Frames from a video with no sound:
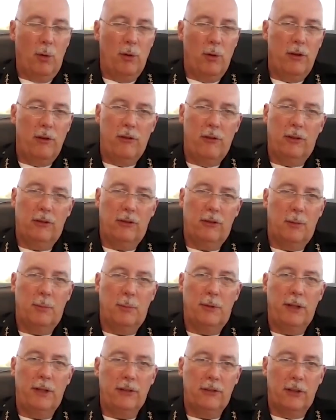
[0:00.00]
more than just a
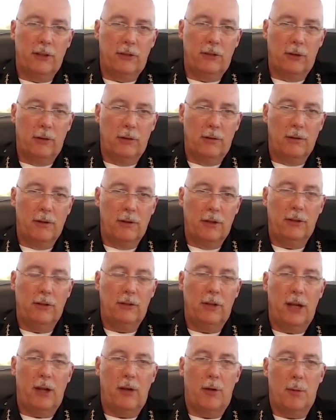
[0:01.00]
police issue. This
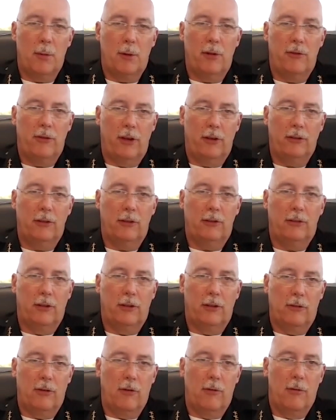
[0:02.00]
is a criminal justice
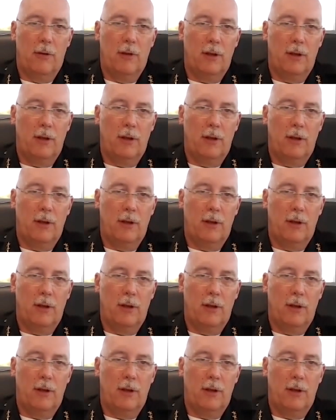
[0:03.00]
issue.